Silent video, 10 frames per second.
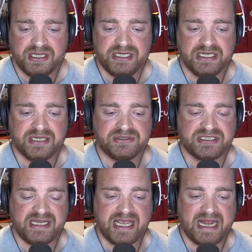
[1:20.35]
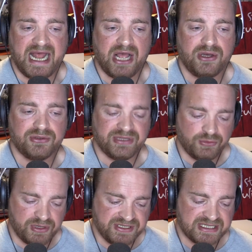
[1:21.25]
you need to understand
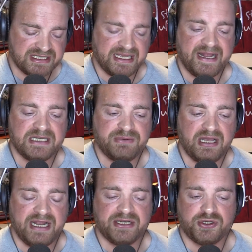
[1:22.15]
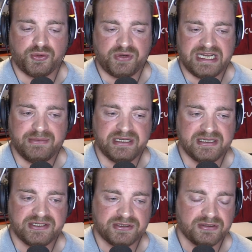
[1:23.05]
what is the science behind cream in a
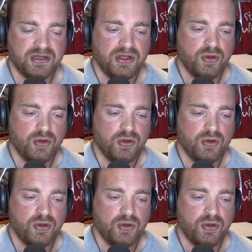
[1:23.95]
dessert?